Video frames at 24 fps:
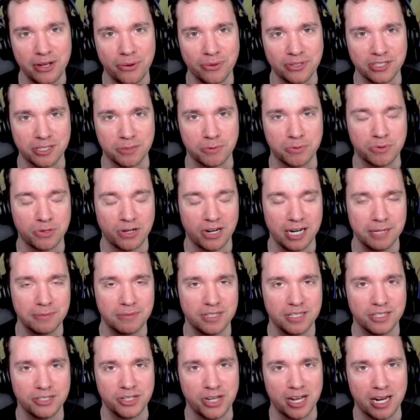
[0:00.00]
and subscribe to
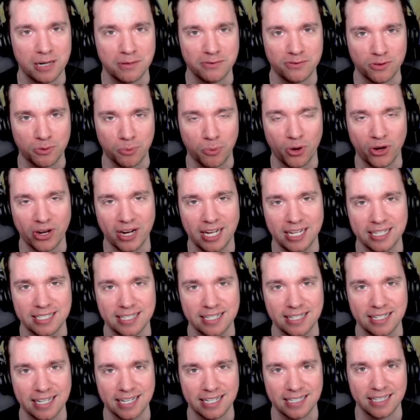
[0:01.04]
the channel for more
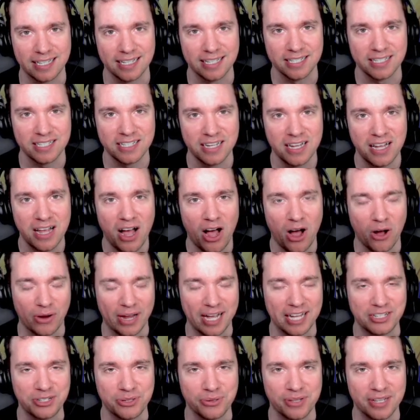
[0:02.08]
content like this. I'll
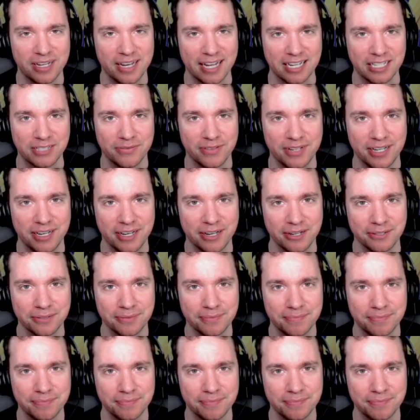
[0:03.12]
catch you in the next video.